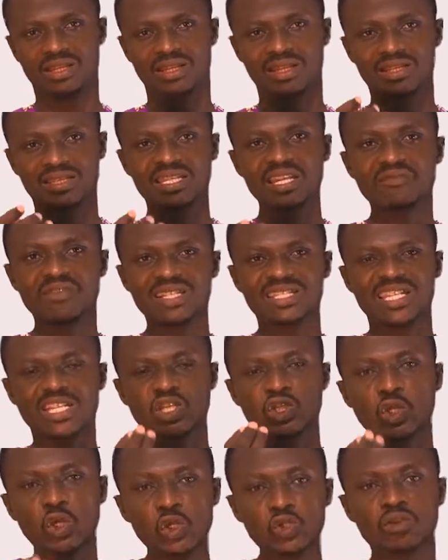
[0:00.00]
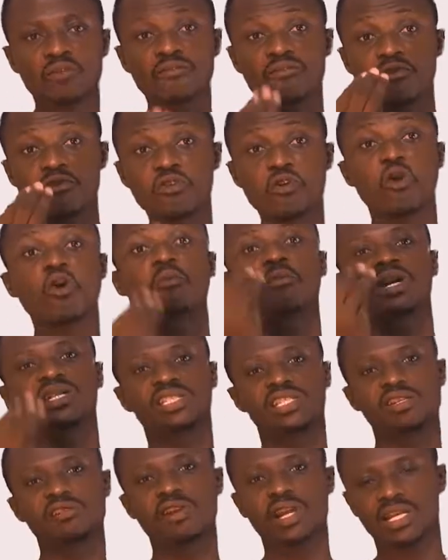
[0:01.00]
serve as a source of raw
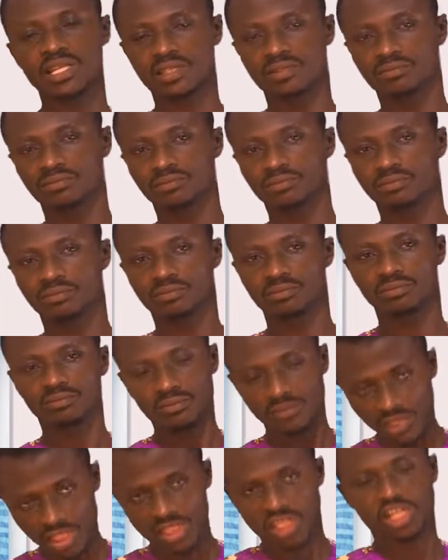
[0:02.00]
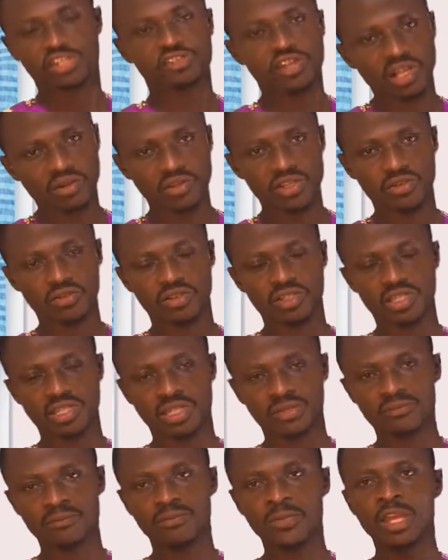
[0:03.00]
materials, natural
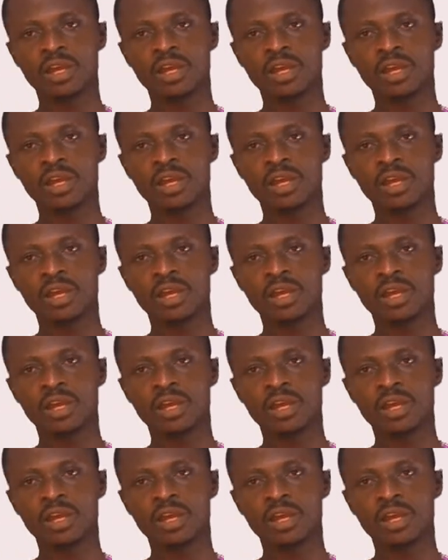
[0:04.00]
resources.